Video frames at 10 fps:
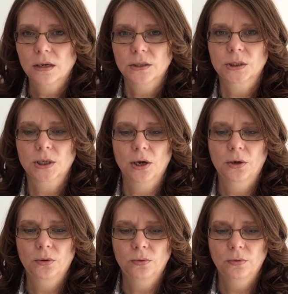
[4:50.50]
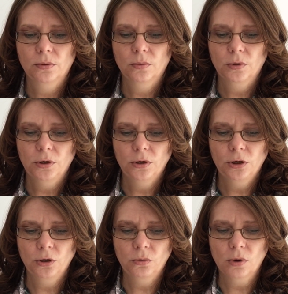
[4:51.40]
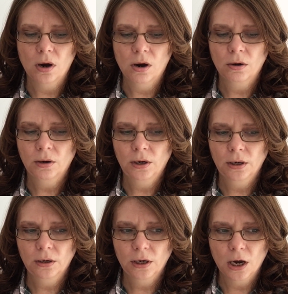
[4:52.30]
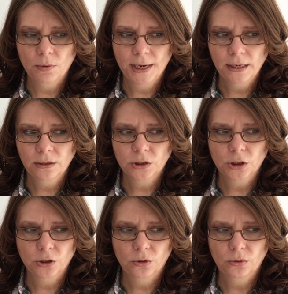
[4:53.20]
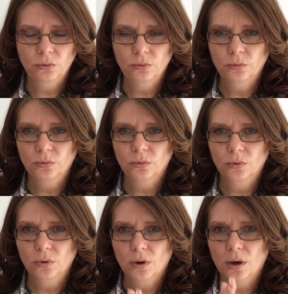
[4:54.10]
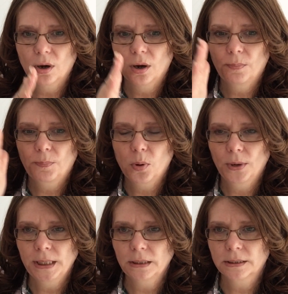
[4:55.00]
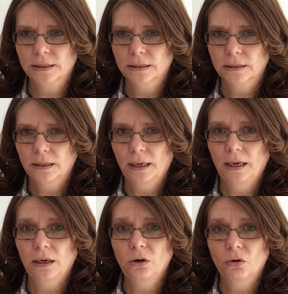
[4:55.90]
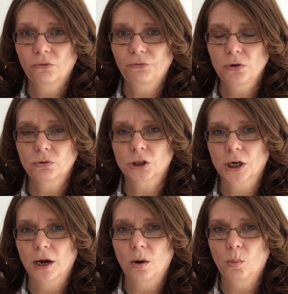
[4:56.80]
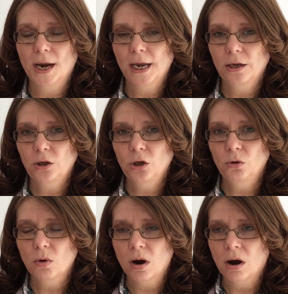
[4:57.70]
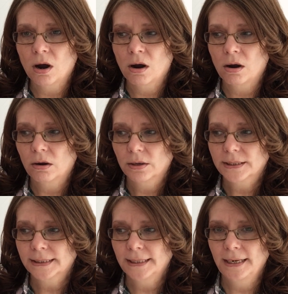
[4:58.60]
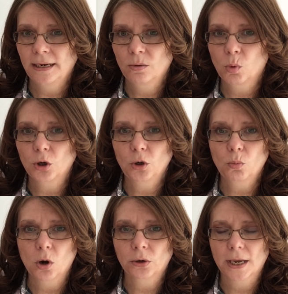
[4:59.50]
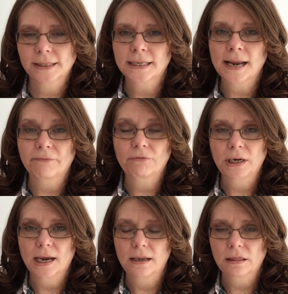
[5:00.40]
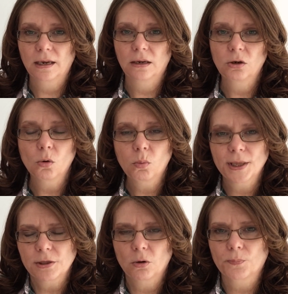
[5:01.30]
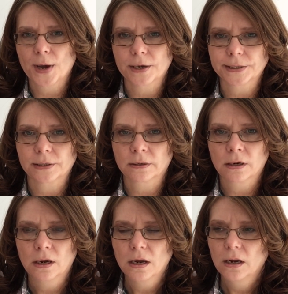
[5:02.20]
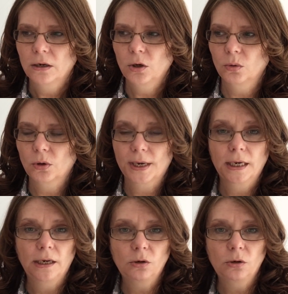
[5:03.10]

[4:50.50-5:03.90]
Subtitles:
So you are going to a point in your future where you are seeing what you want as an everyday thing. You're with your person. You're looking in